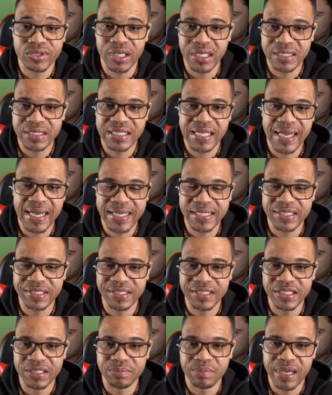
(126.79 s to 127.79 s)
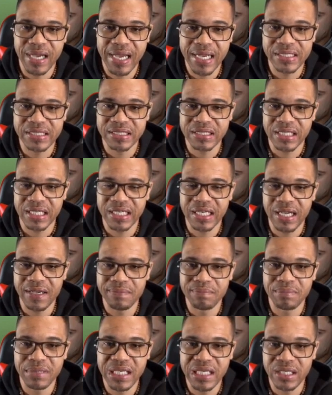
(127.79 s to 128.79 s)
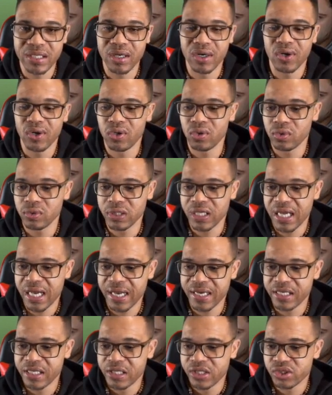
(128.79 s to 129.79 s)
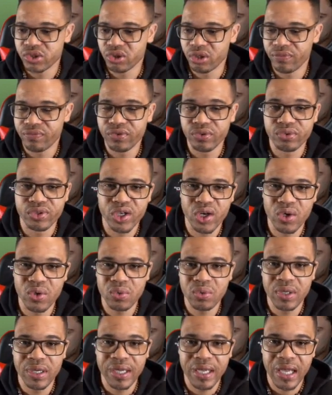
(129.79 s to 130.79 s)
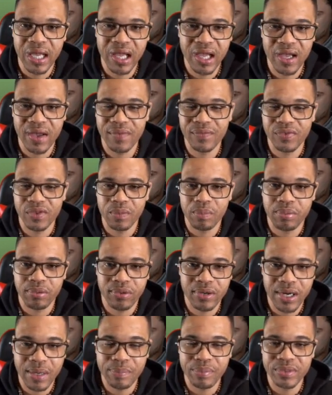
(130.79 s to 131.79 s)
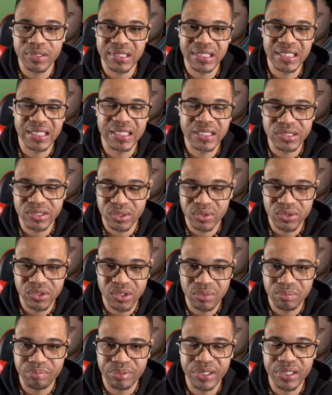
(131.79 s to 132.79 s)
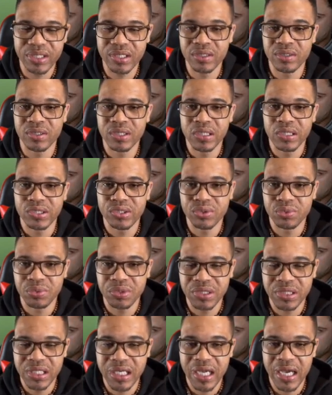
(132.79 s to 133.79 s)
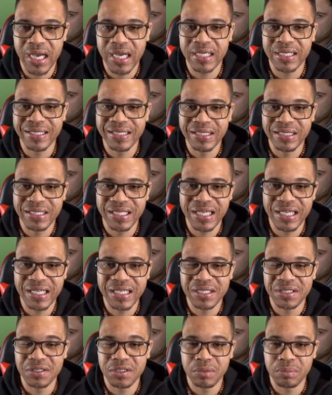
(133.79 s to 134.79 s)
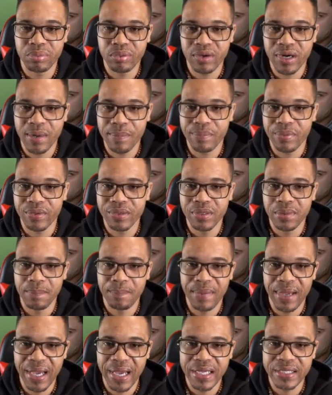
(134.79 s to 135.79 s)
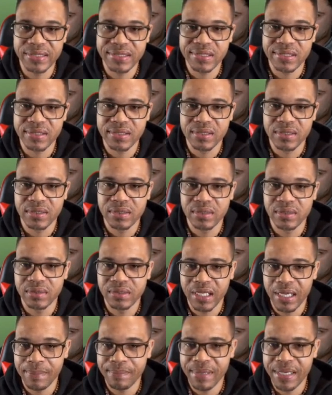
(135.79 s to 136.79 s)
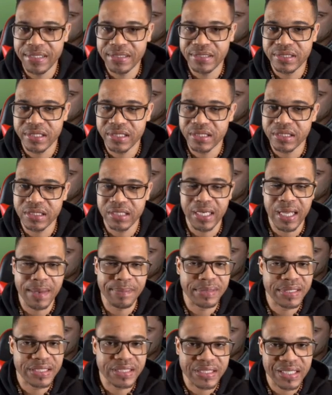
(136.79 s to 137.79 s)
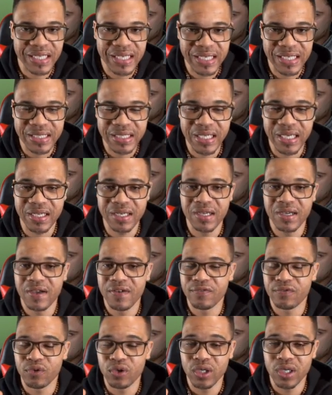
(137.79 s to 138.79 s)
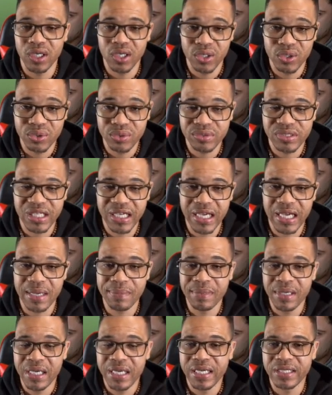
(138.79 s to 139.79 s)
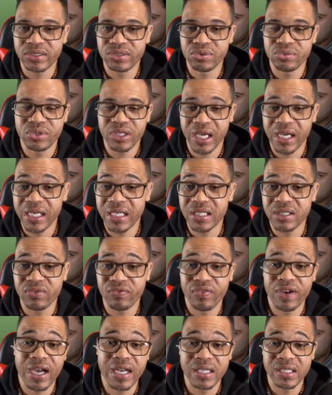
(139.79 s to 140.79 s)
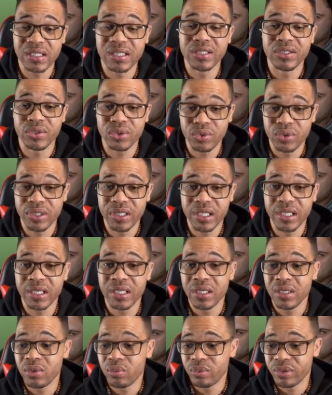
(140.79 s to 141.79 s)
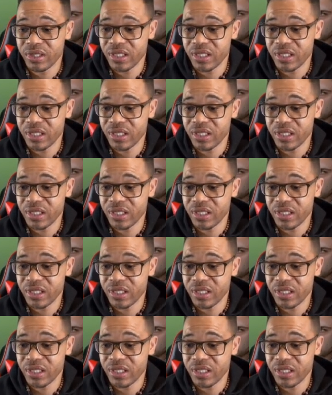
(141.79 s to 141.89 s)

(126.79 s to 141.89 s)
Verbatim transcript: are tied to these badges and they mean a whole lot. So if you don't have the proper things on your bill, you will not get the proper badges. That makes sense. And I've been saying that for a long time. And 2K is finally doing it with